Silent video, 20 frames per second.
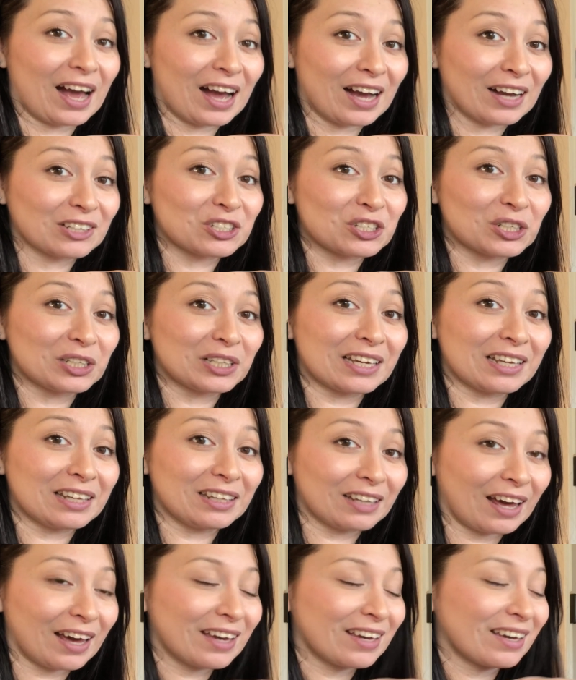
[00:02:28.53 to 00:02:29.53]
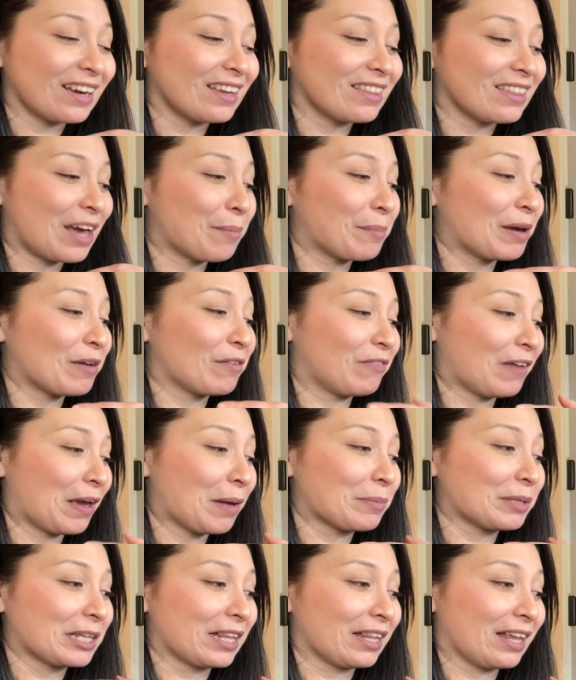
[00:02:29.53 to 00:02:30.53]
actually like and that my
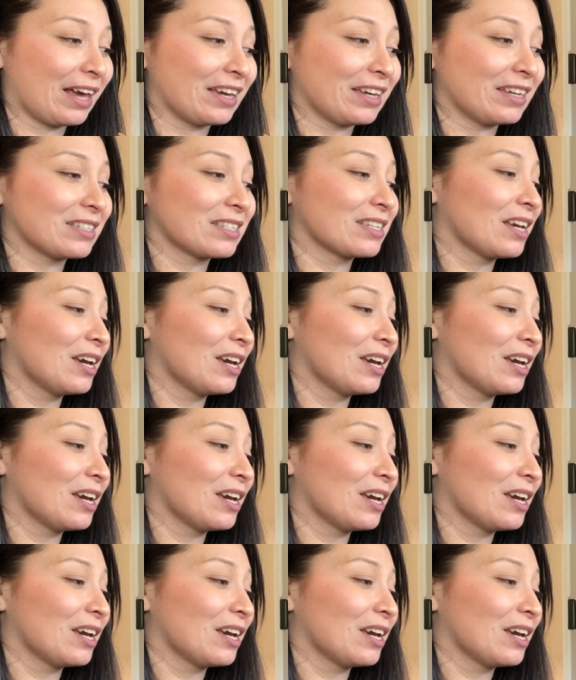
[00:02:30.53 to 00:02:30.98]
family likes.